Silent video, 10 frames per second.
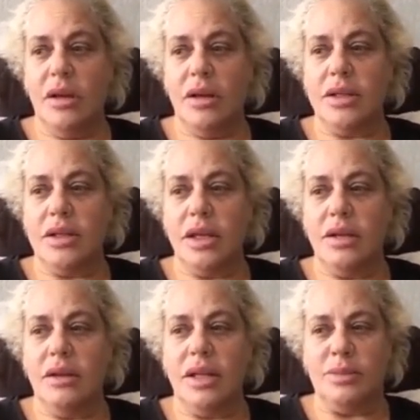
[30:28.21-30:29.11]
let's
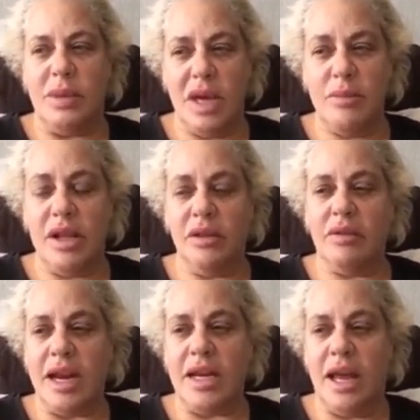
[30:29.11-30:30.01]
see, it's being built
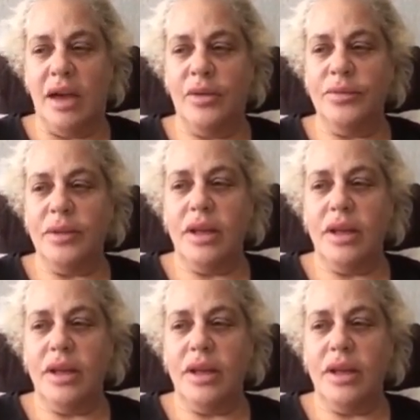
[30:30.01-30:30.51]
right now.